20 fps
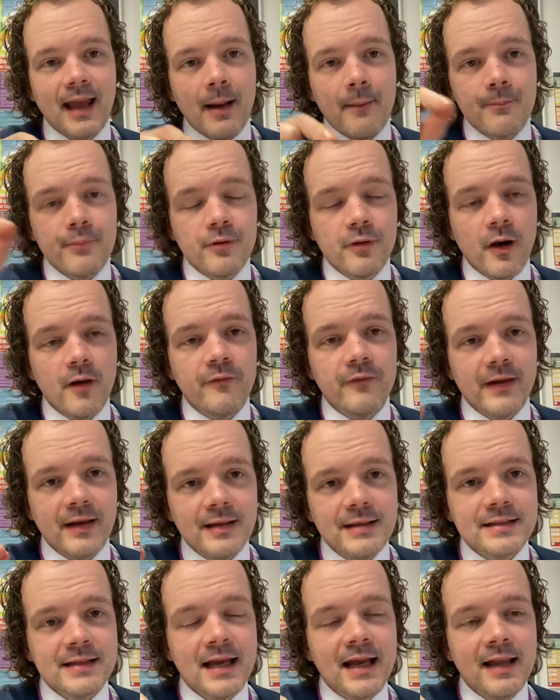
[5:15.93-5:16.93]

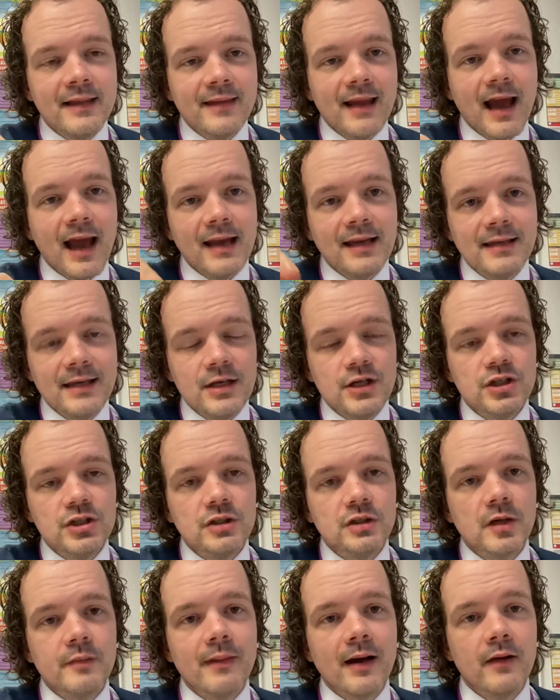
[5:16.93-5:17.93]
profit, that
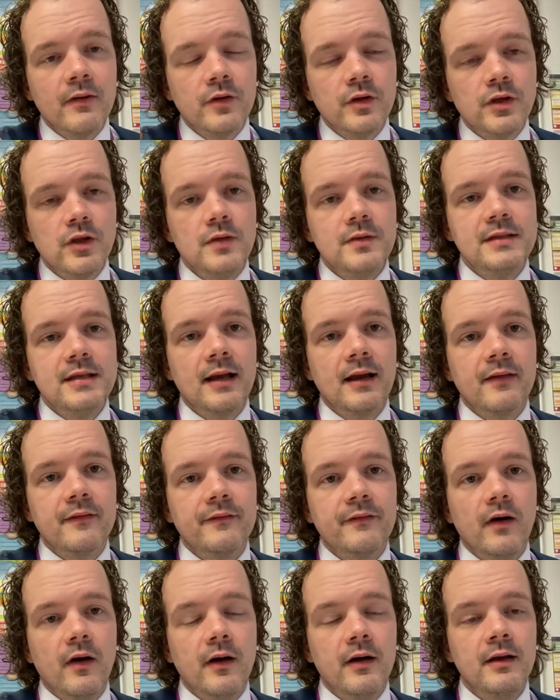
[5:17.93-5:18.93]
additional amount that you sell it
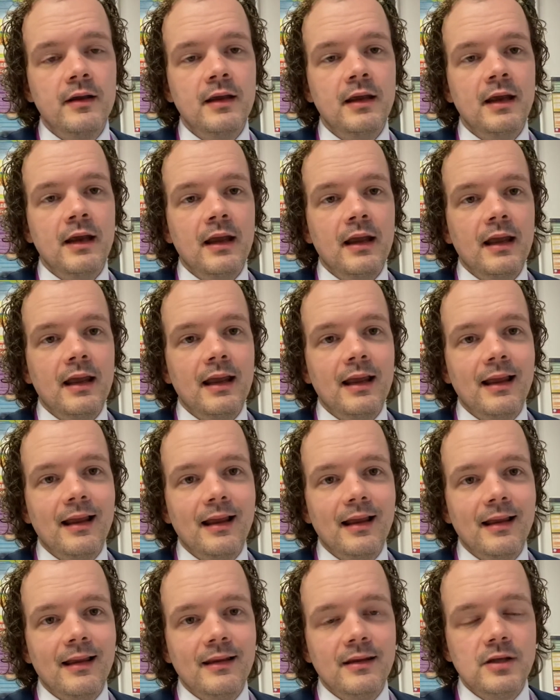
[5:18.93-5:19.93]
for,
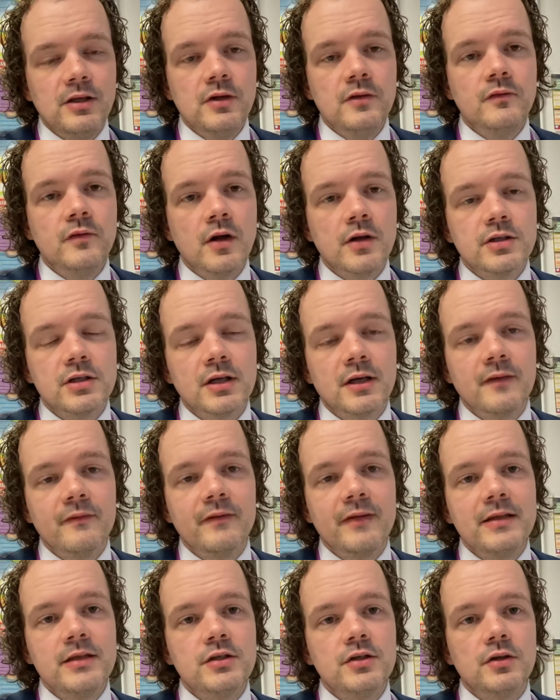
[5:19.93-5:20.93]
you've got to
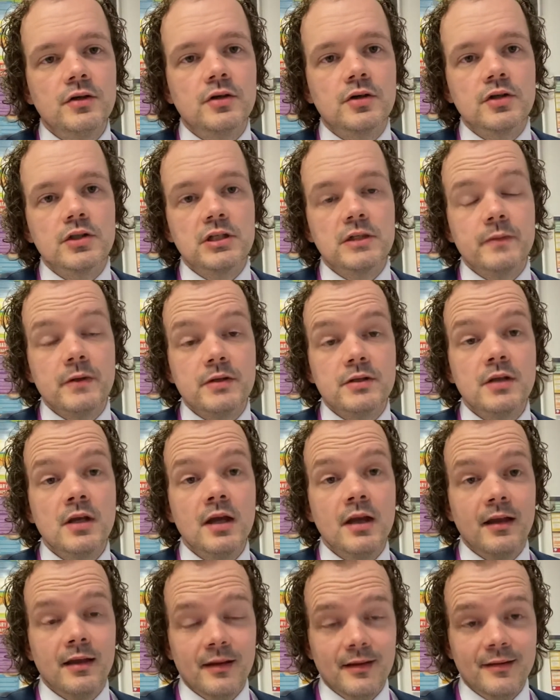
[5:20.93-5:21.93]
convince your customers
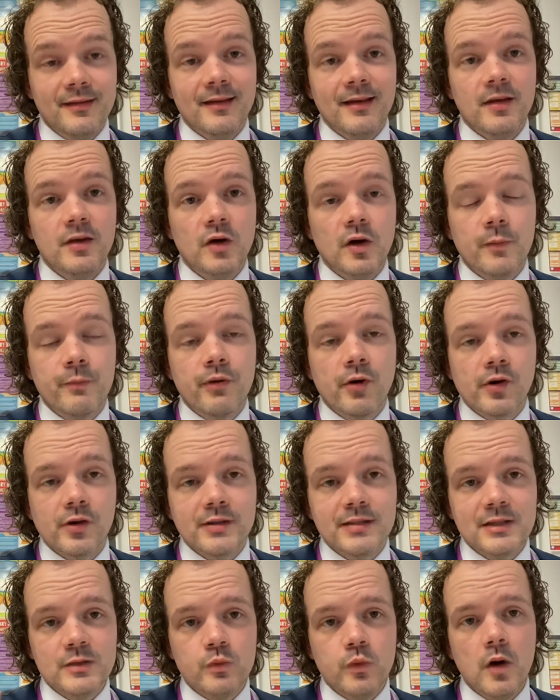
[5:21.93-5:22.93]
that your
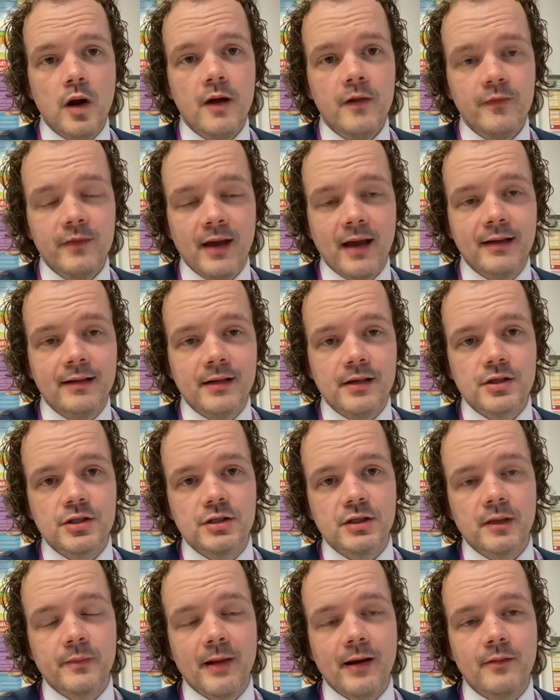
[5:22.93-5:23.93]
product is worth that
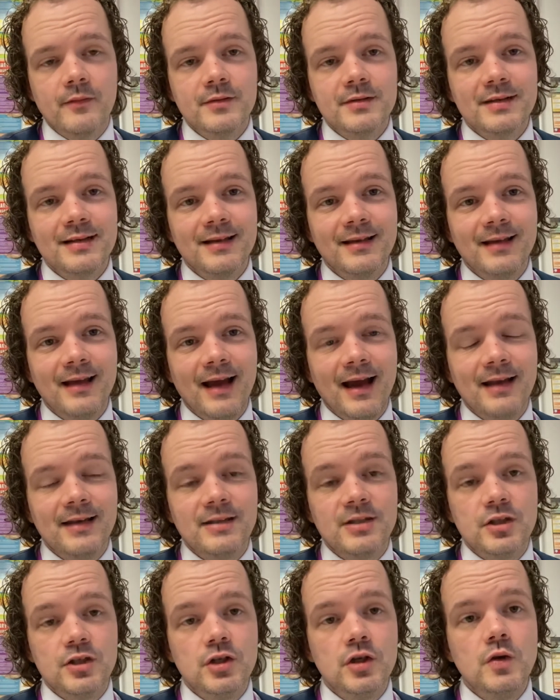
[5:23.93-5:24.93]
additional amount. And
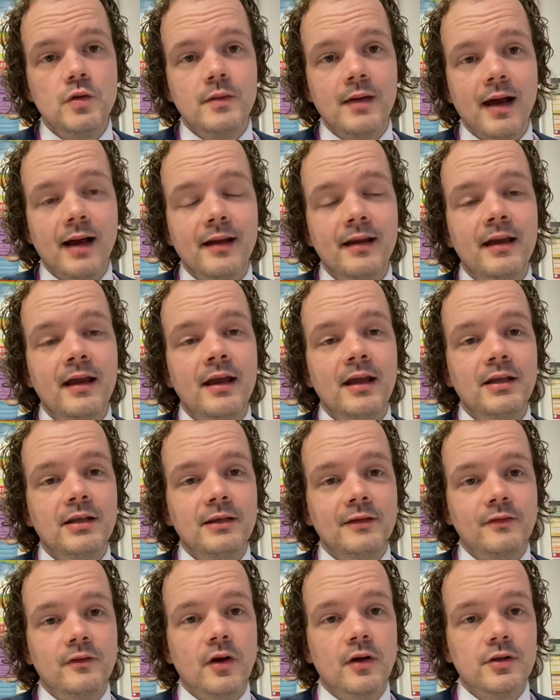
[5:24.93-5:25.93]
to do that,
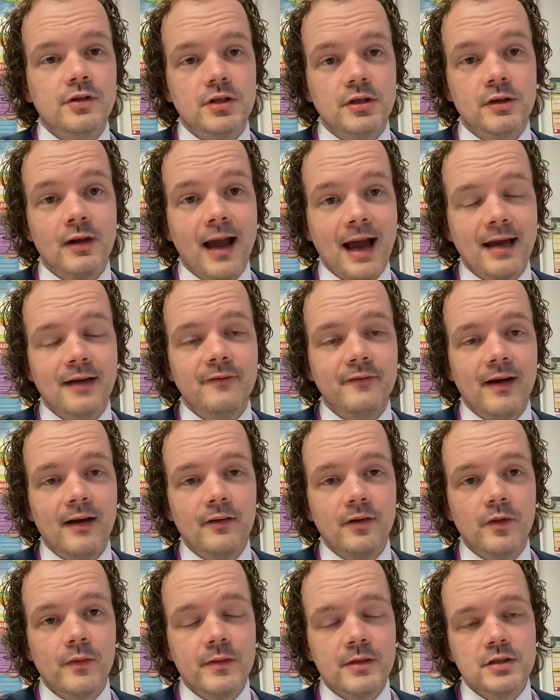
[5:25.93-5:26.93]
you've got to add
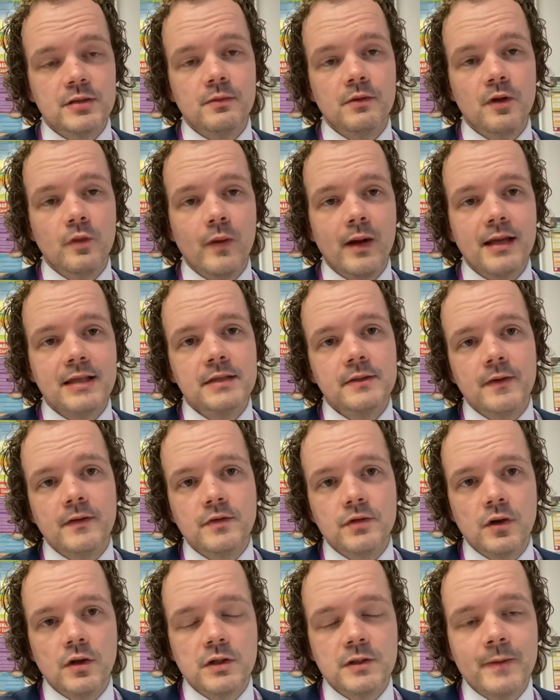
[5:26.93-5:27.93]
value in some of the ways that we've
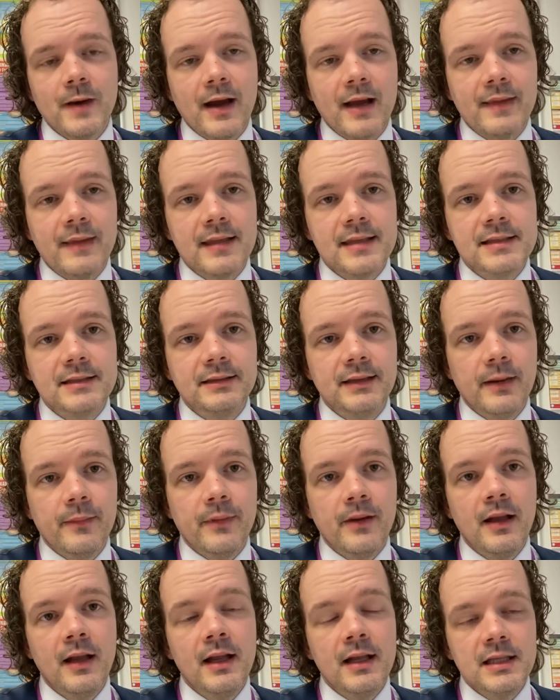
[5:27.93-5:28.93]
talked about in this clip
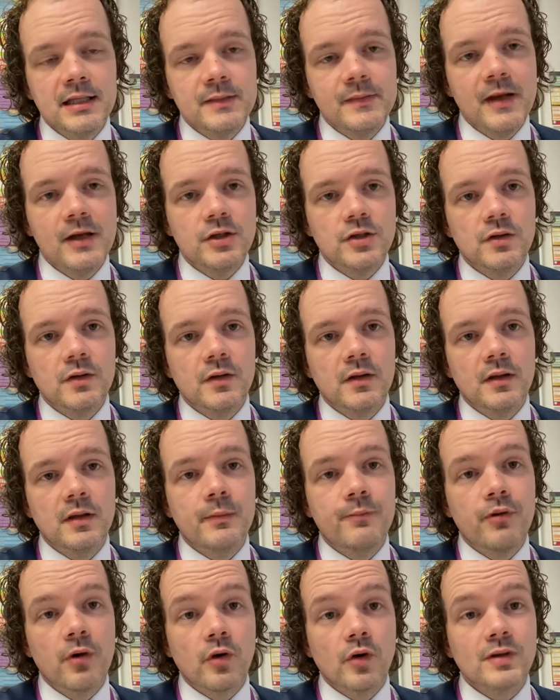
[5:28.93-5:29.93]
to make sure that the
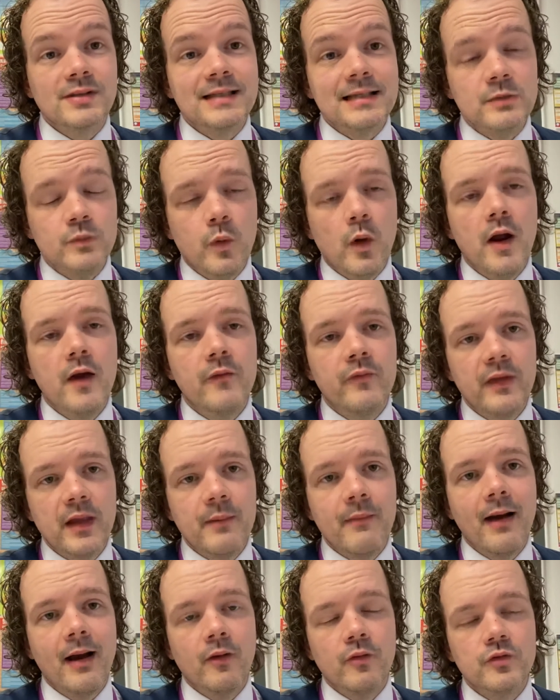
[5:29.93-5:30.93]
product is worth the
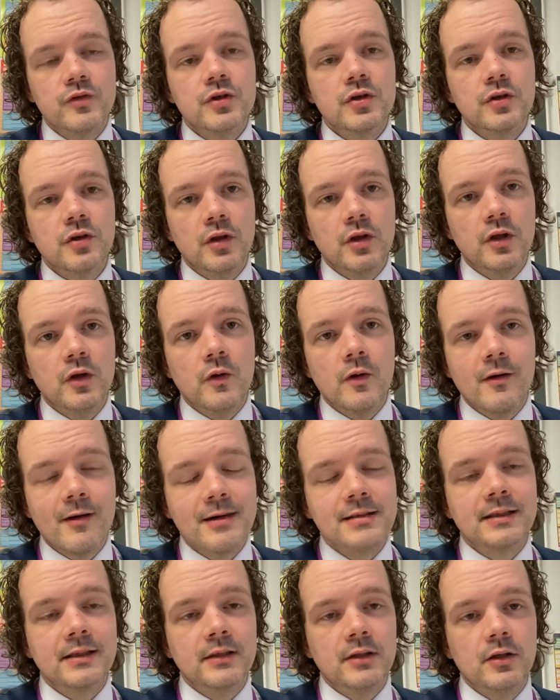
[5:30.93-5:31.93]
amount that you are
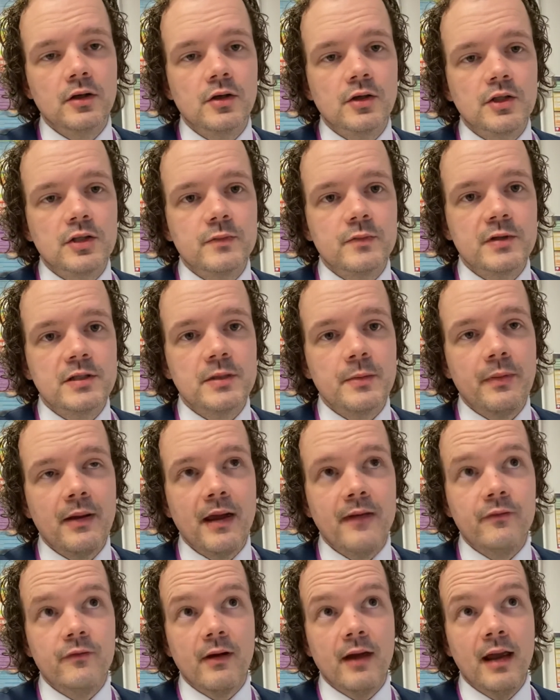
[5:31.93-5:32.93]
asking your customers to pay
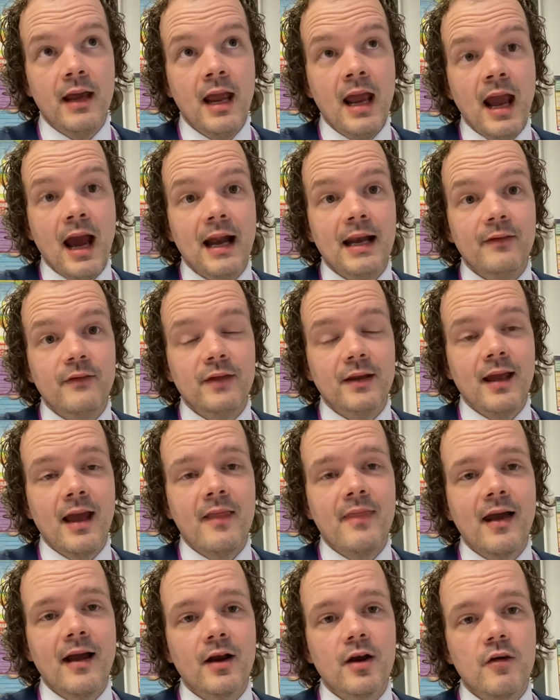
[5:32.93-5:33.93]
for it. And if you get
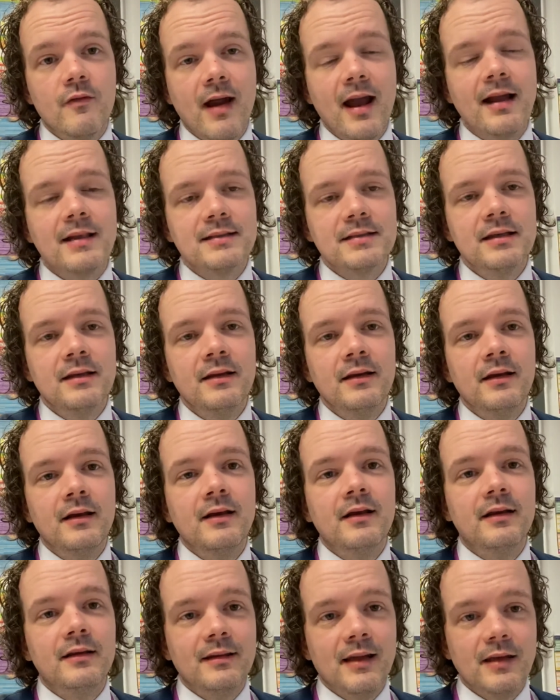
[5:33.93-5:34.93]
that correct,
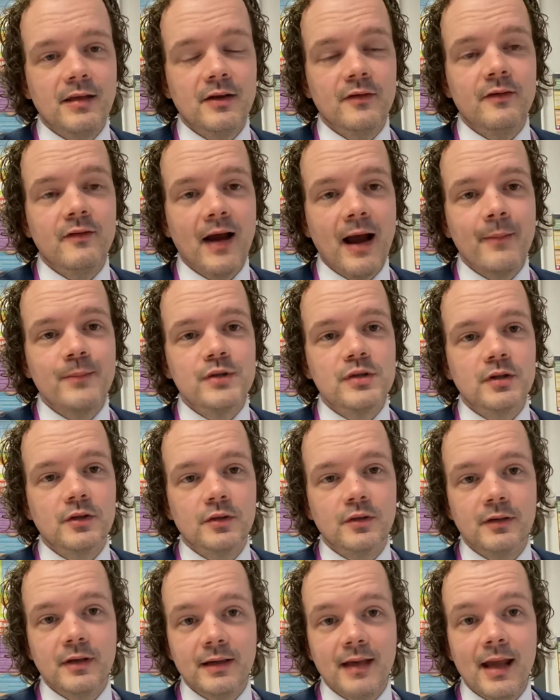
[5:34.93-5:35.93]
then you've
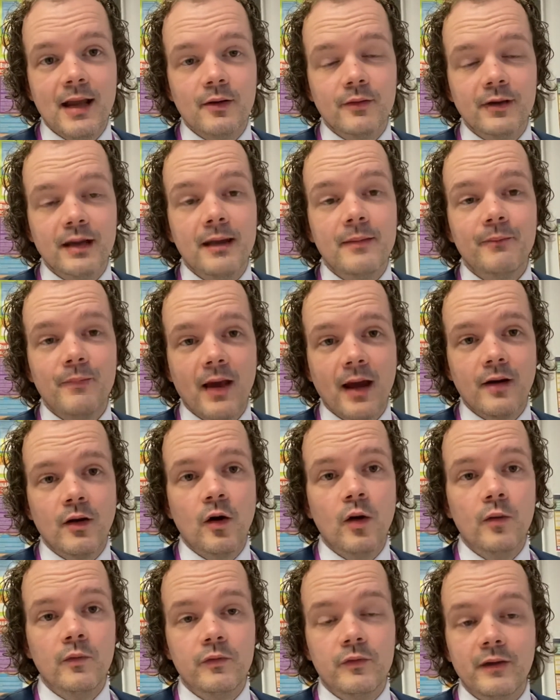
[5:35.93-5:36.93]
absolutely nailed it, and
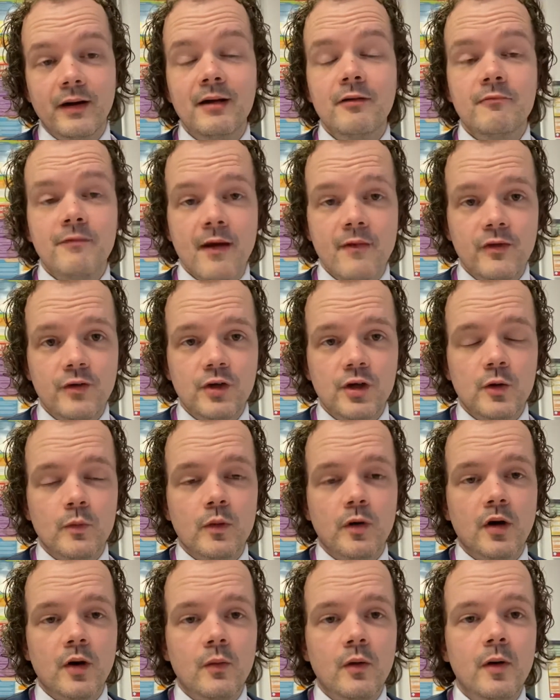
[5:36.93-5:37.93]
hopefully revenue will
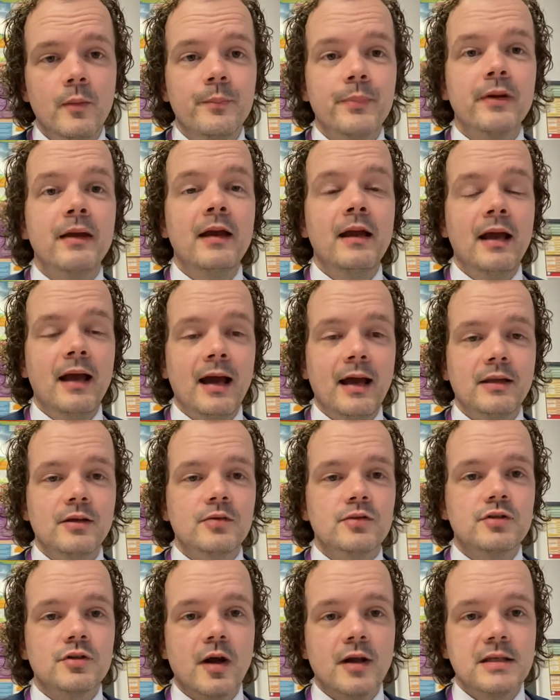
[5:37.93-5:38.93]
go up and you'll
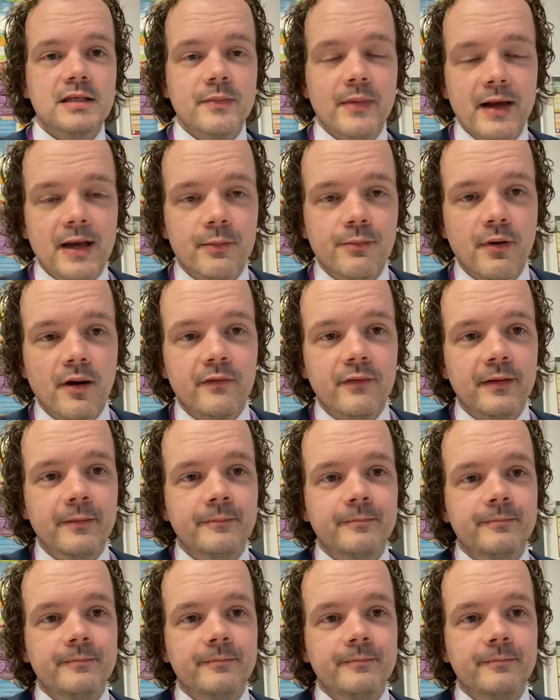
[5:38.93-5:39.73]
start to make a profit.